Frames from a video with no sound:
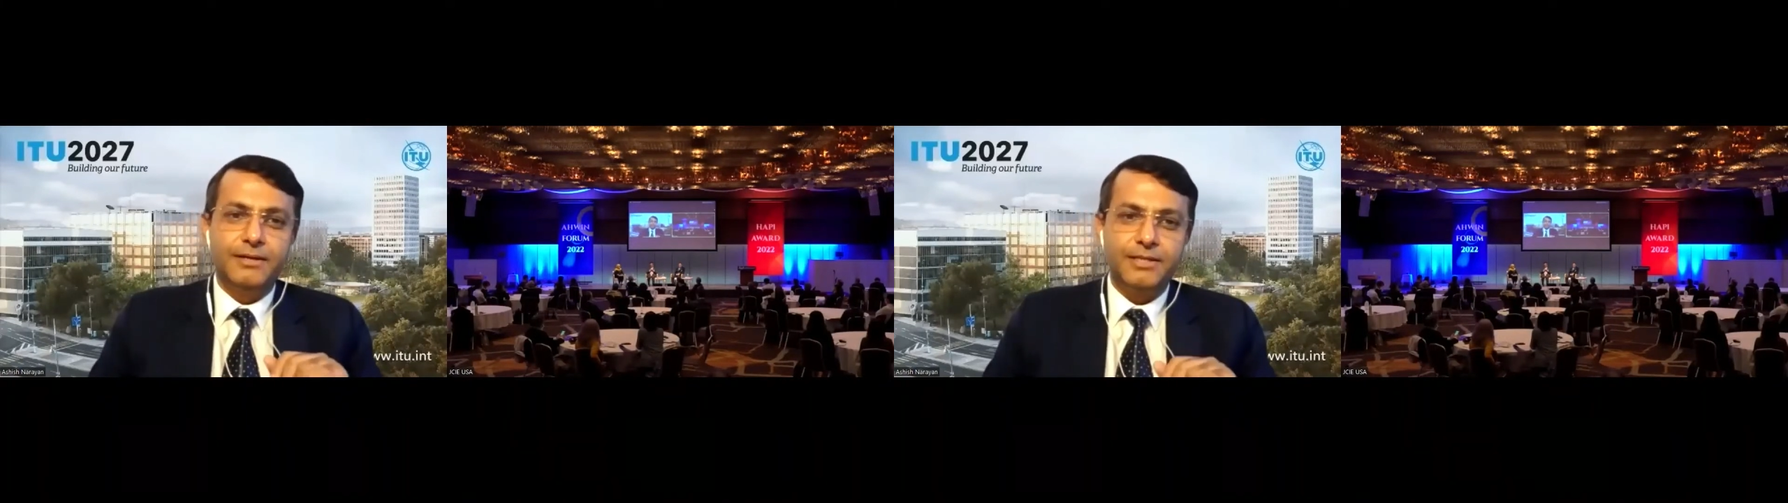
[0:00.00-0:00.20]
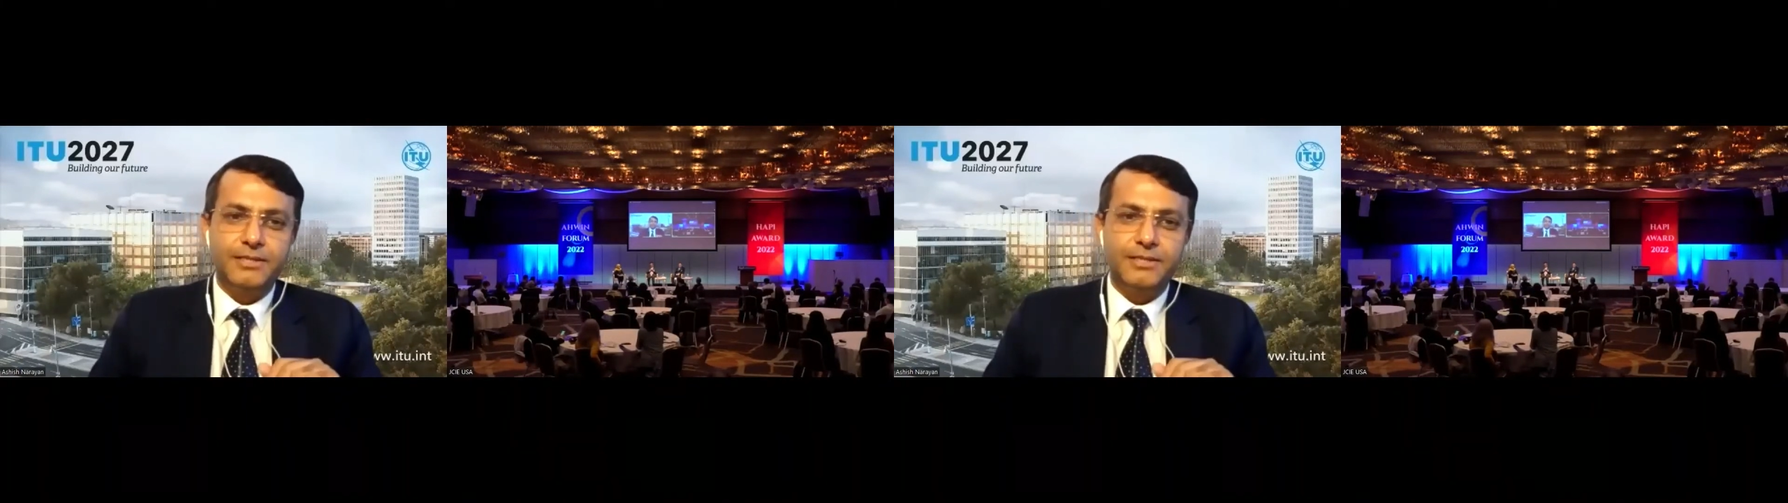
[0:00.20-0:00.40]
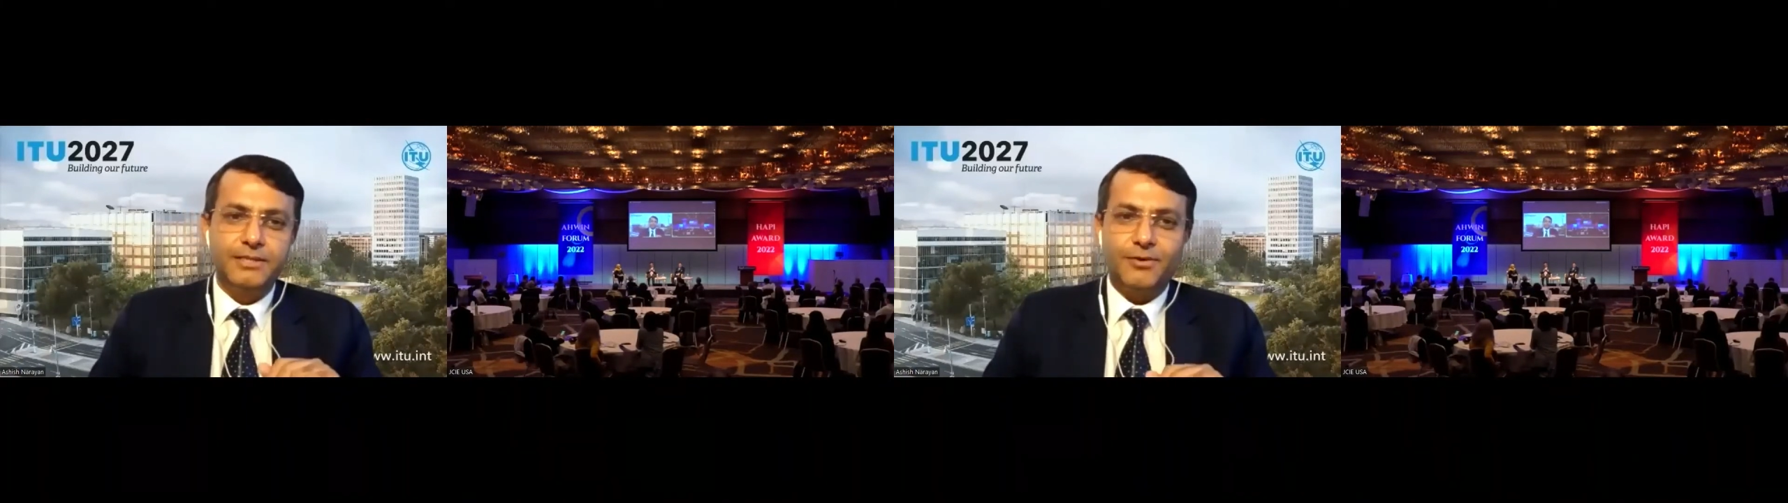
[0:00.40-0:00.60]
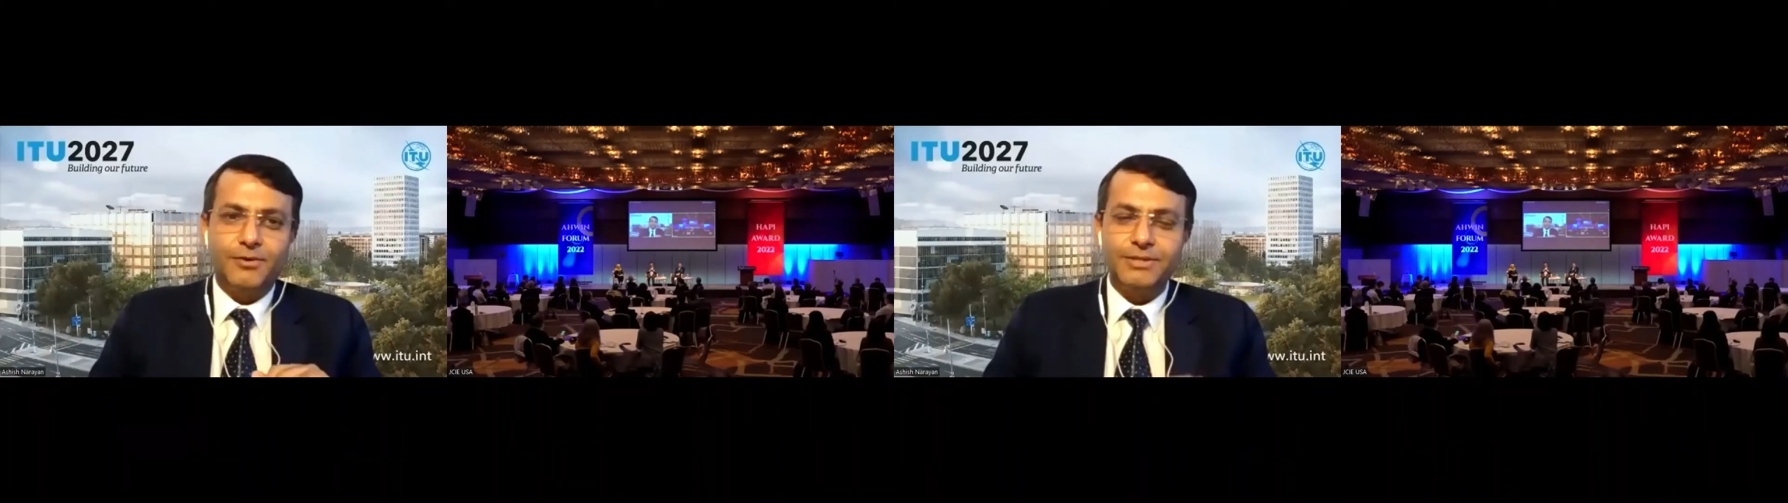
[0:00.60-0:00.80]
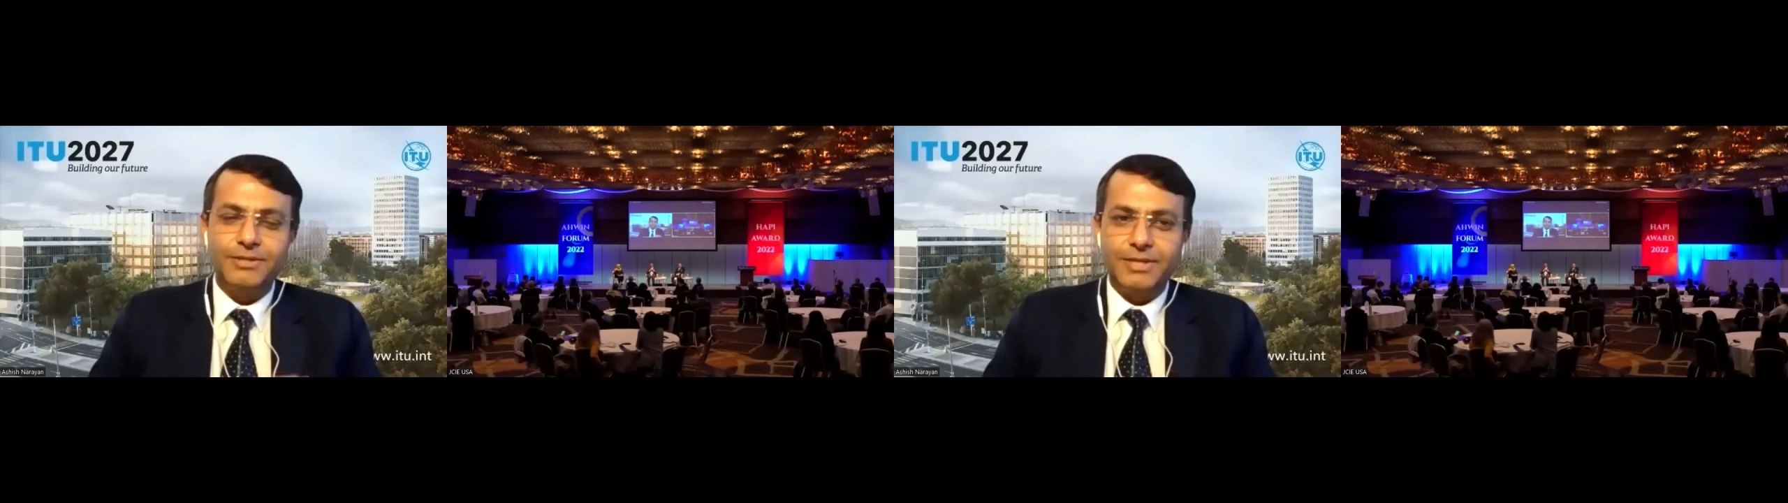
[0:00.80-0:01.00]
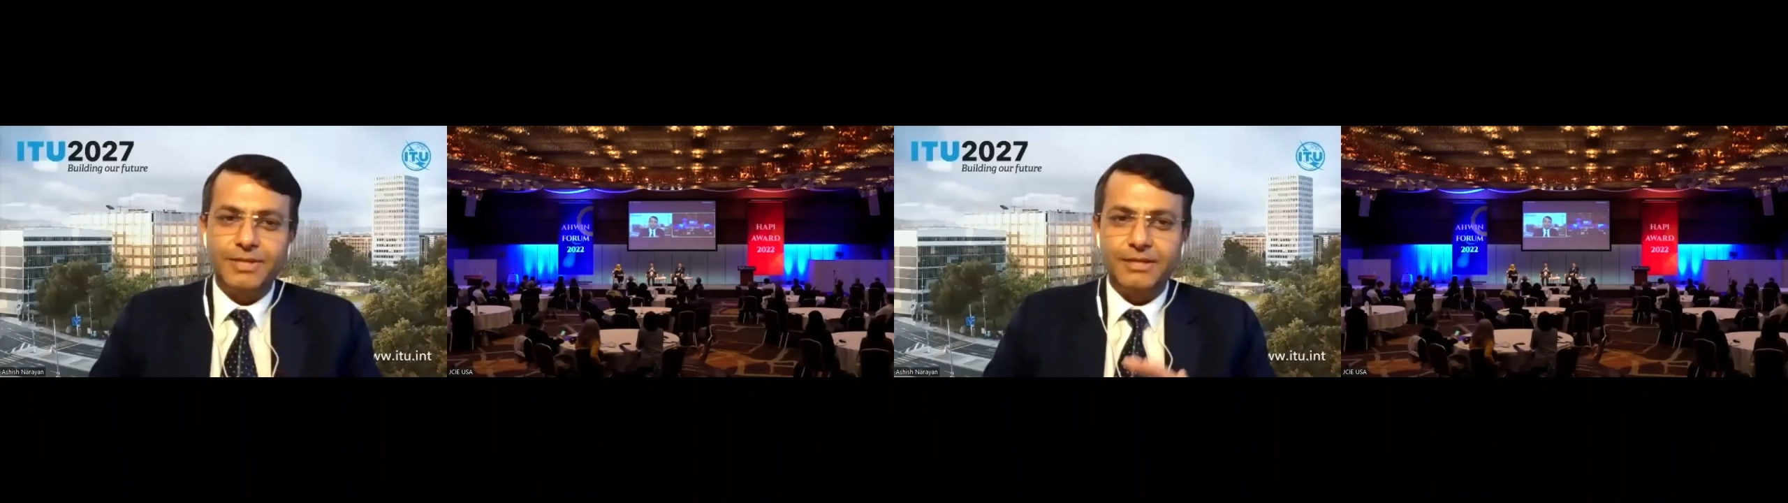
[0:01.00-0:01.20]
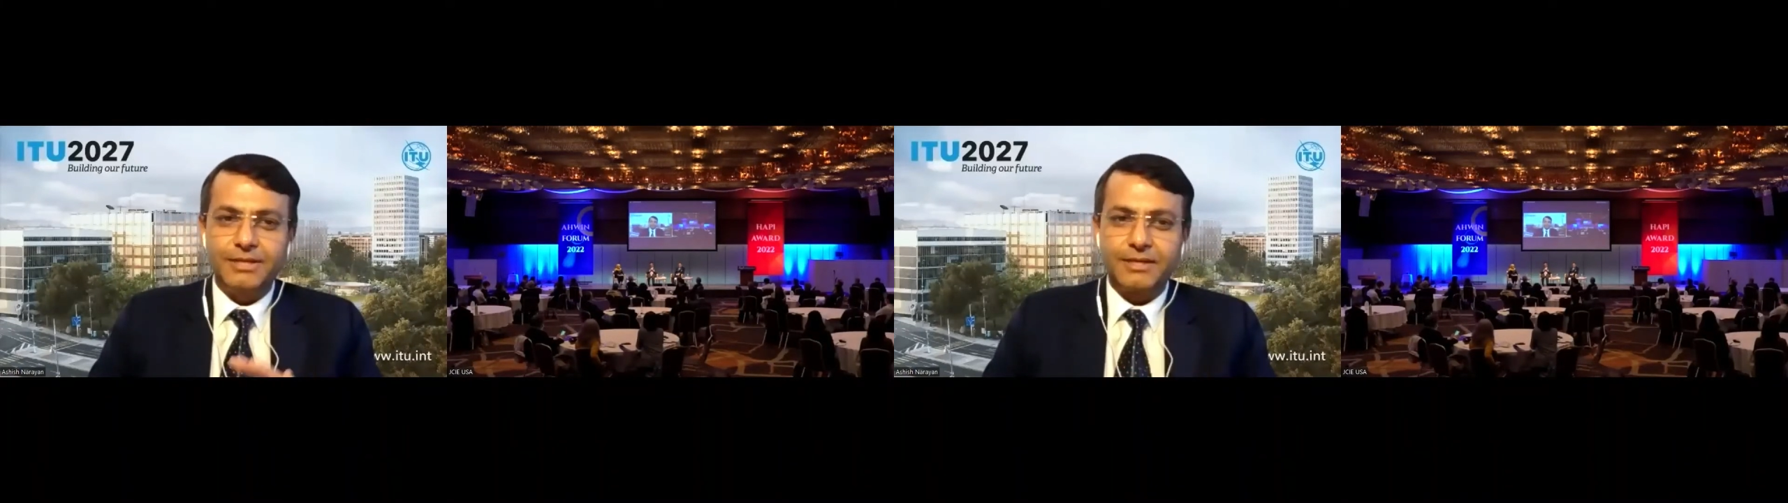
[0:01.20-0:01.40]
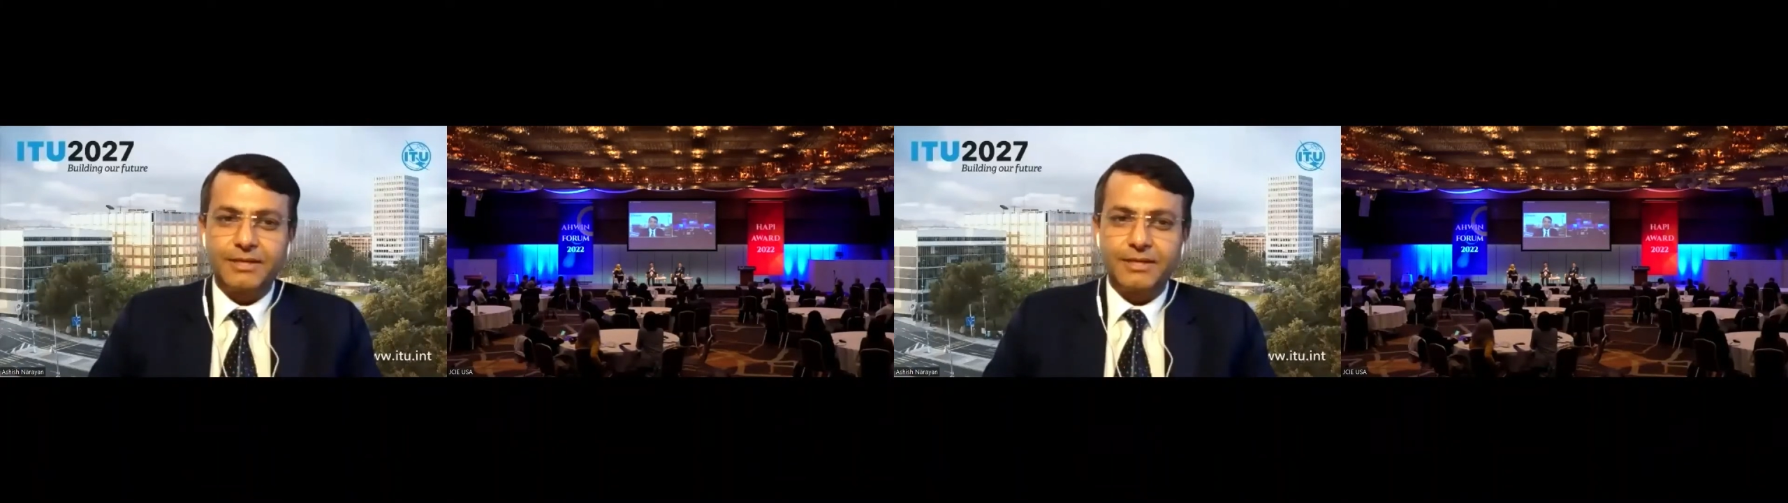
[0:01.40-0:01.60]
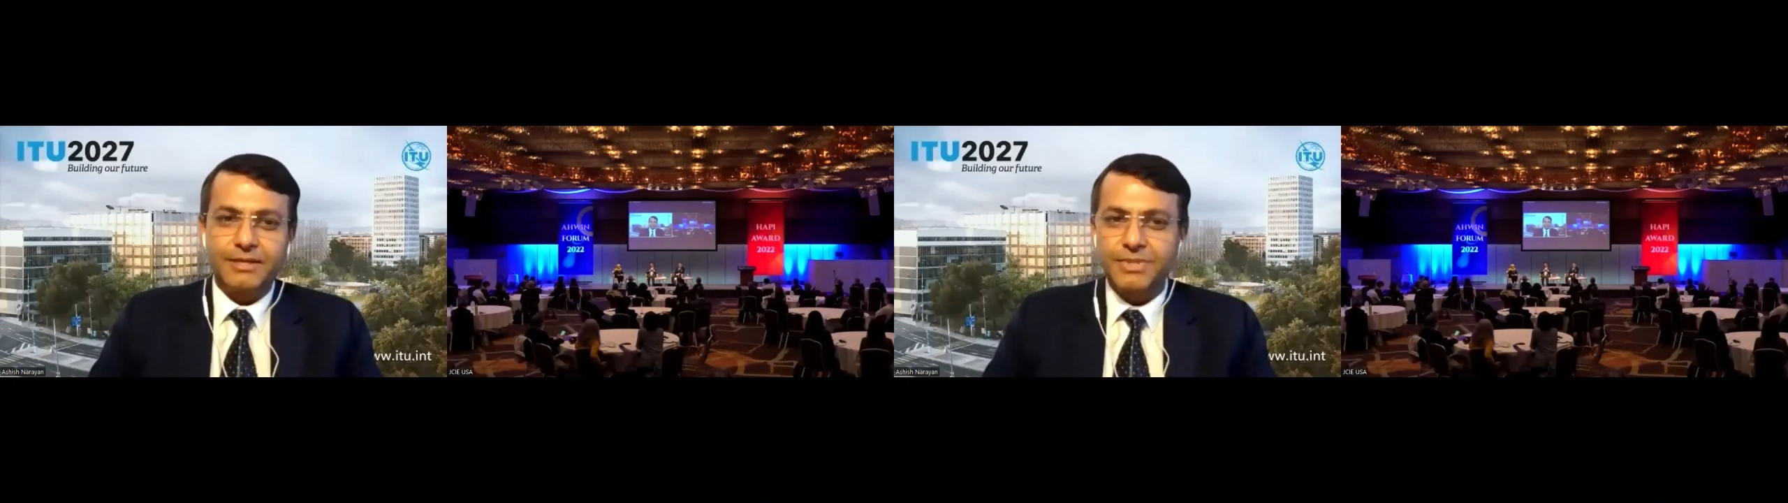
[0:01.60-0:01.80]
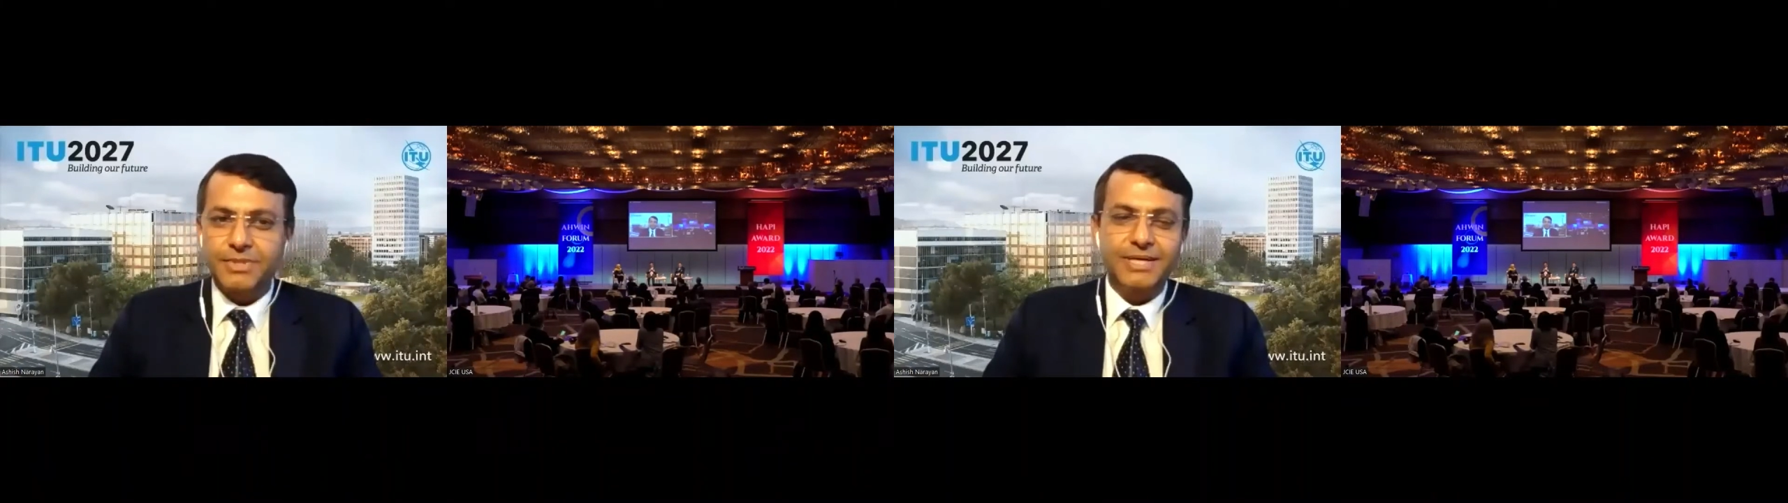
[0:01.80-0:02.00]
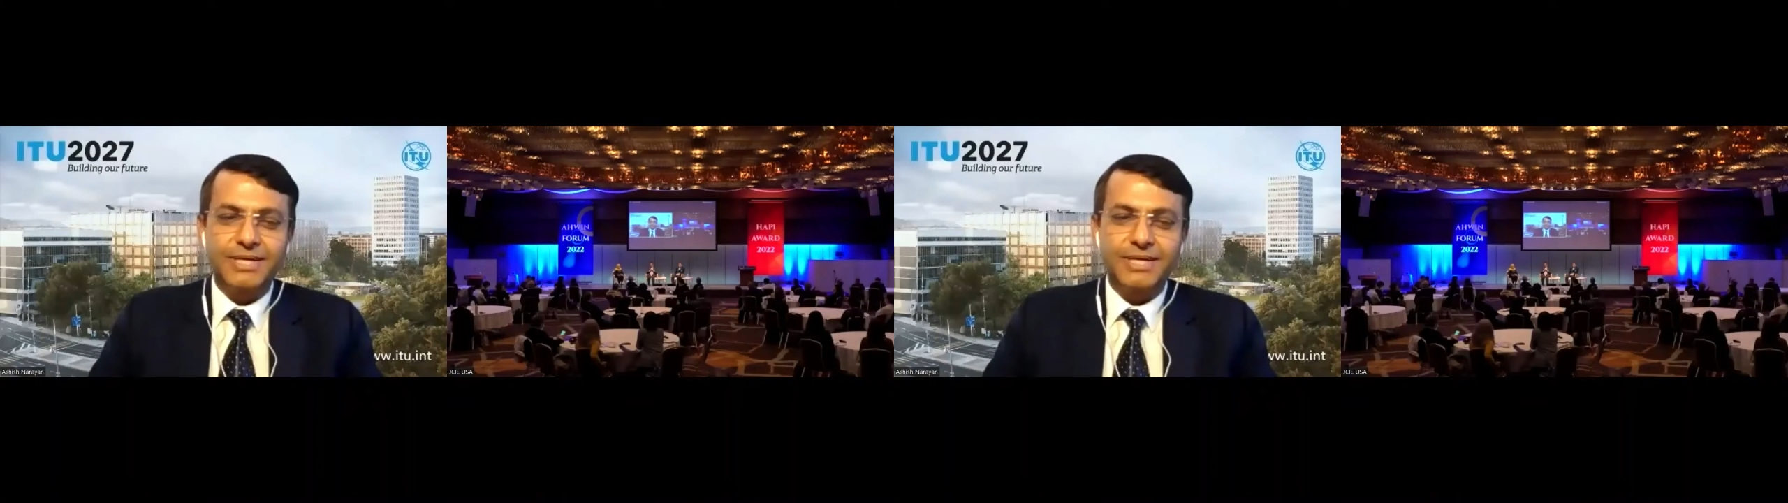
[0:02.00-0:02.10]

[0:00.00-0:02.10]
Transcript: This is on the customer side